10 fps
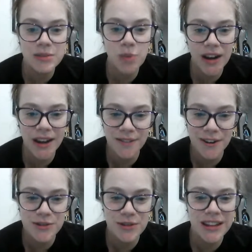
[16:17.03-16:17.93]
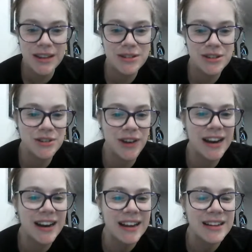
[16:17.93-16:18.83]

working virtually, which is great.